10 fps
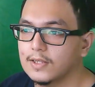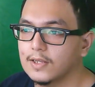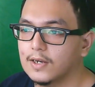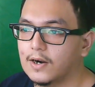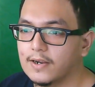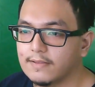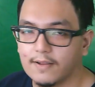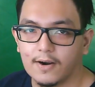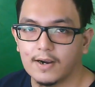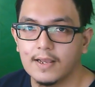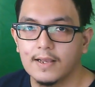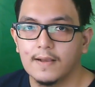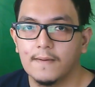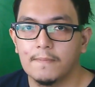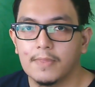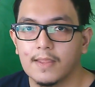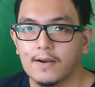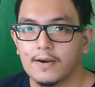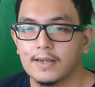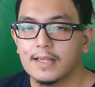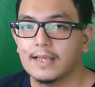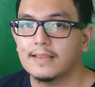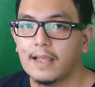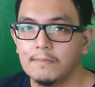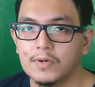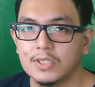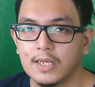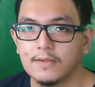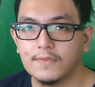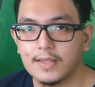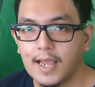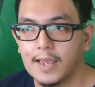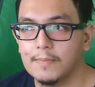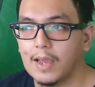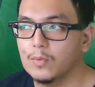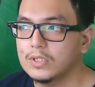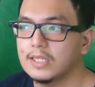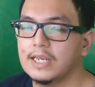aren't there. Alright, like 10% of the time, I wouldn't hear a